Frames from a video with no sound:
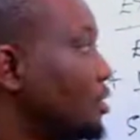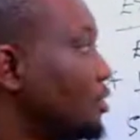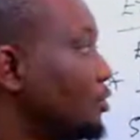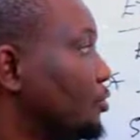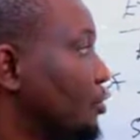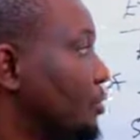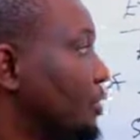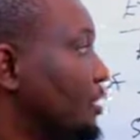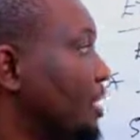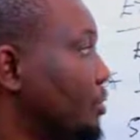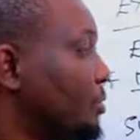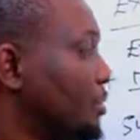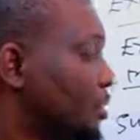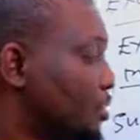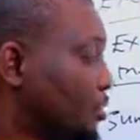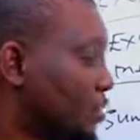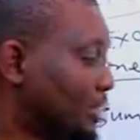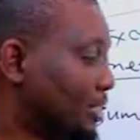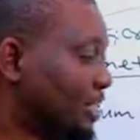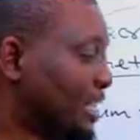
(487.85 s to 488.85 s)
So
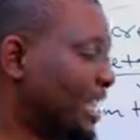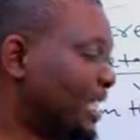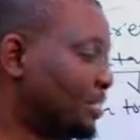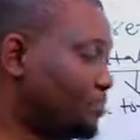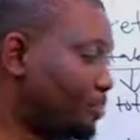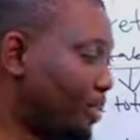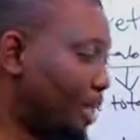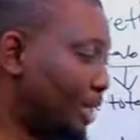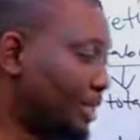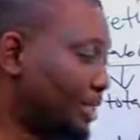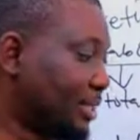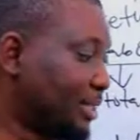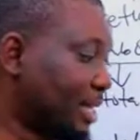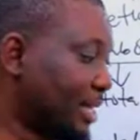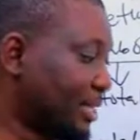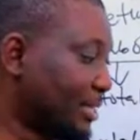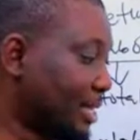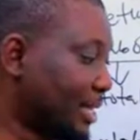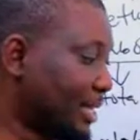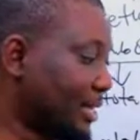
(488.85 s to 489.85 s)
deamination is the aspect
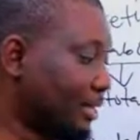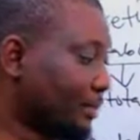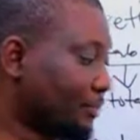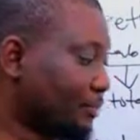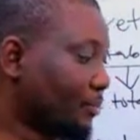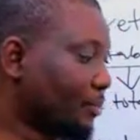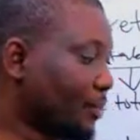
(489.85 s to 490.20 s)
that